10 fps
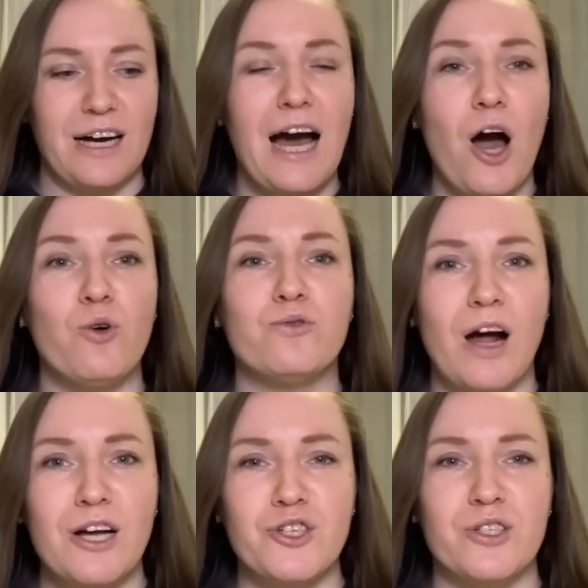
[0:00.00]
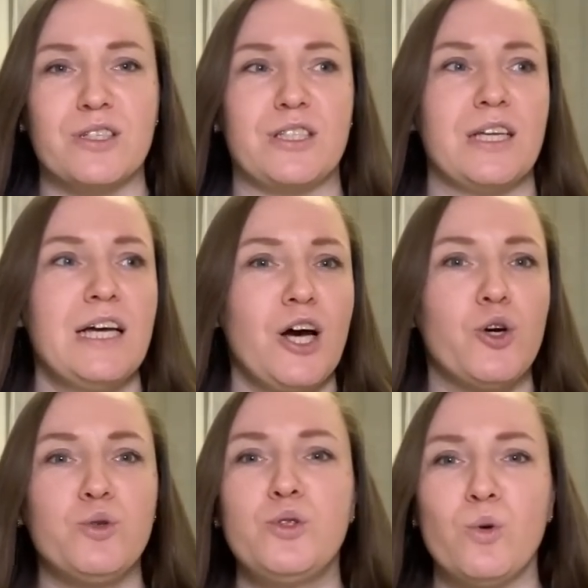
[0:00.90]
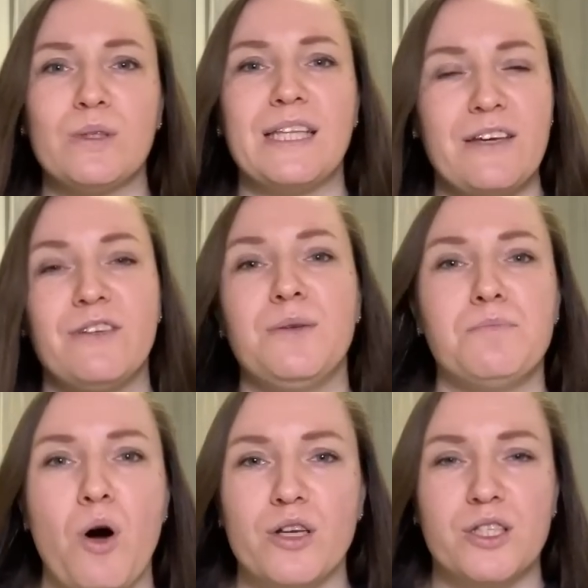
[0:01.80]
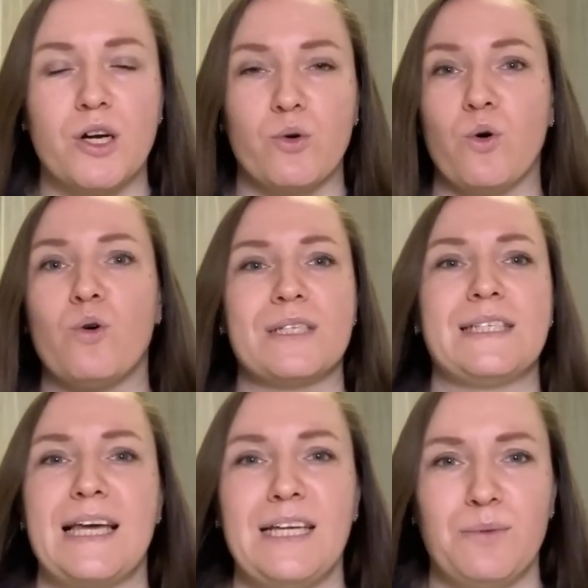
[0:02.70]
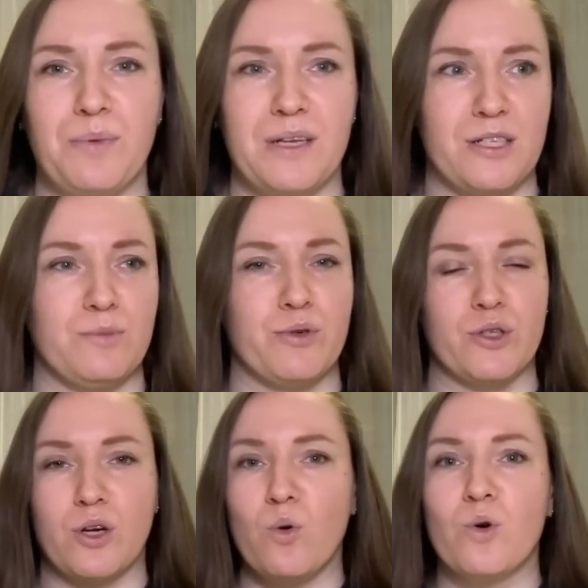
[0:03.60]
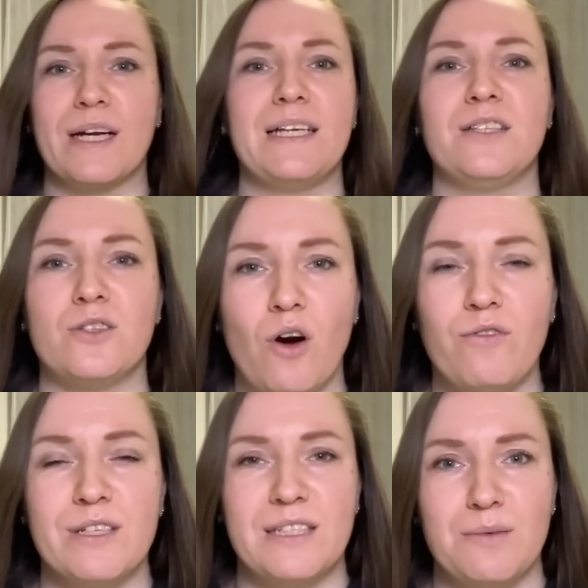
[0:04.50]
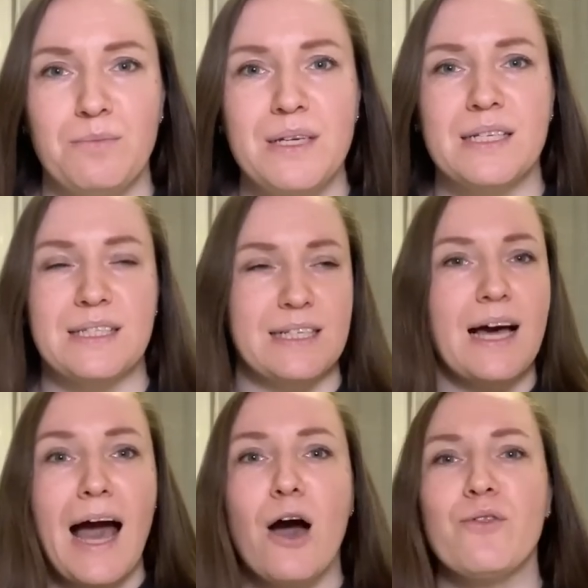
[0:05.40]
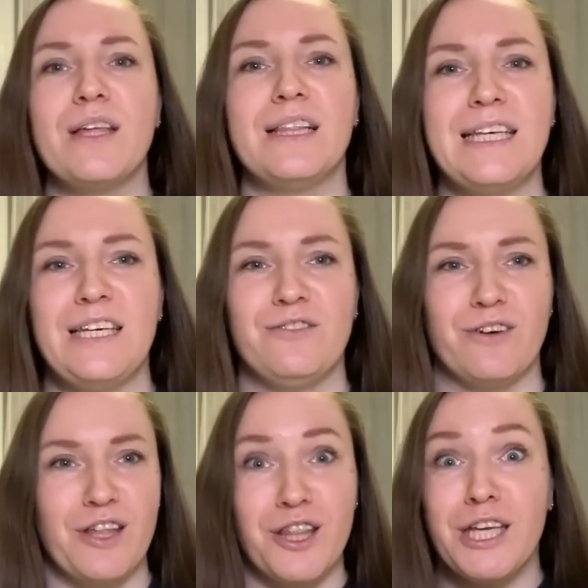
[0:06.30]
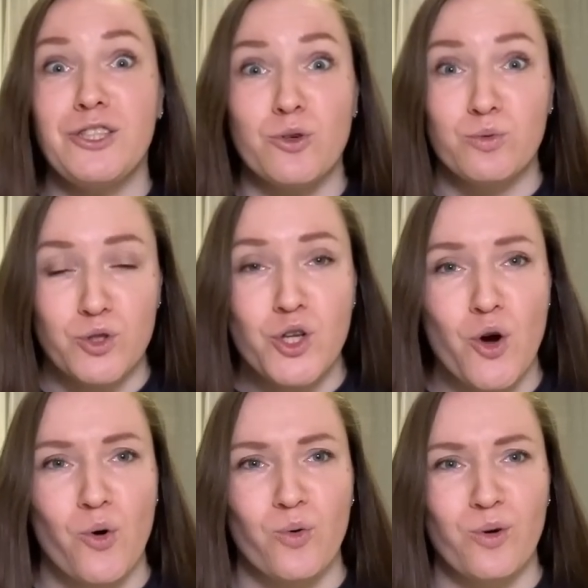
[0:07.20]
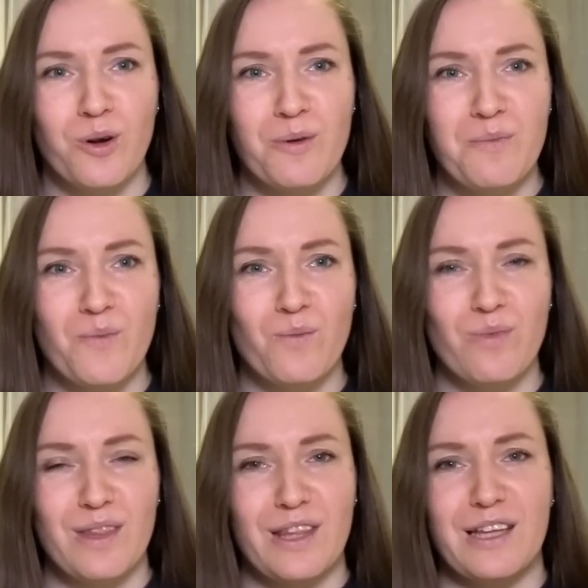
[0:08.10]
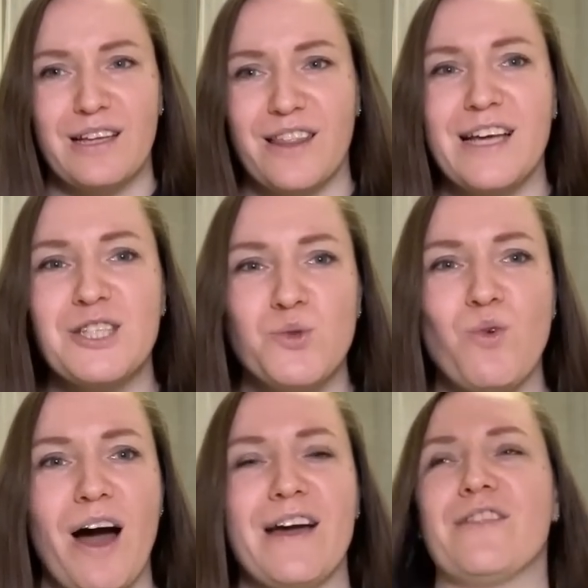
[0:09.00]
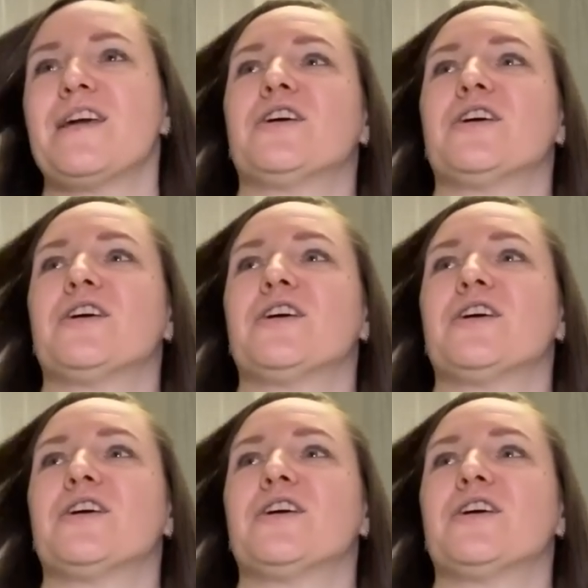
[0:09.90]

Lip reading: how Russians who don't live in Moscow or St.Petersburg or in Novosibirsk, how they live, they don't know. That's why they